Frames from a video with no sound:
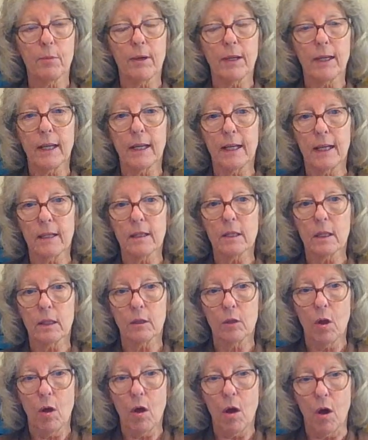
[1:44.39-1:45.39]
bringing in the
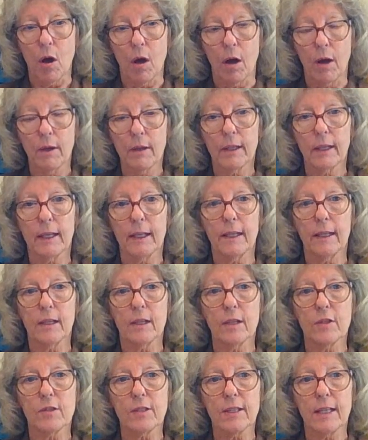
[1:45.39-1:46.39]
law
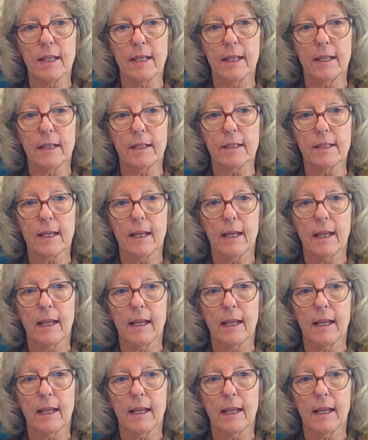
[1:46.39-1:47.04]
is it